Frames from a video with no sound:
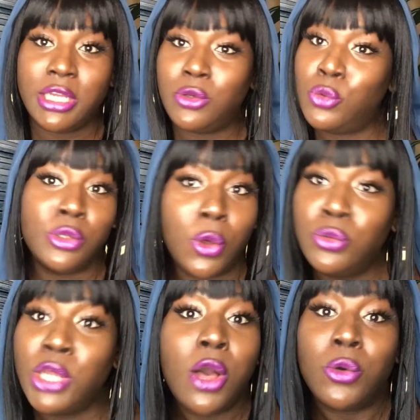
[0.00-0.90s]
Who who
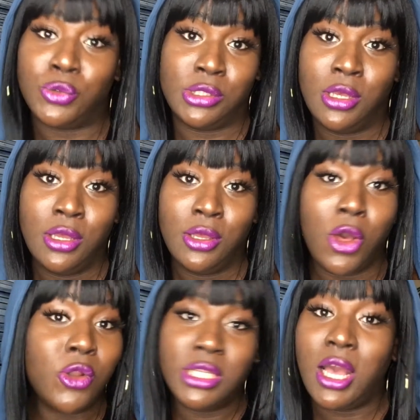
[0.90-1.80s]
knows?
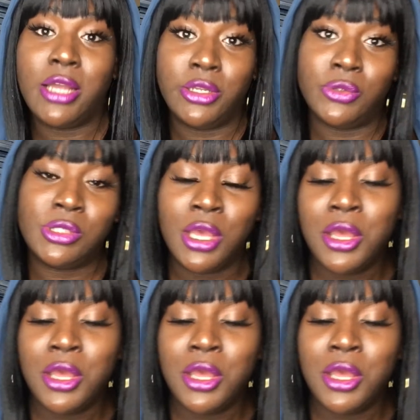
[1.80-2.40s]
Only God knows.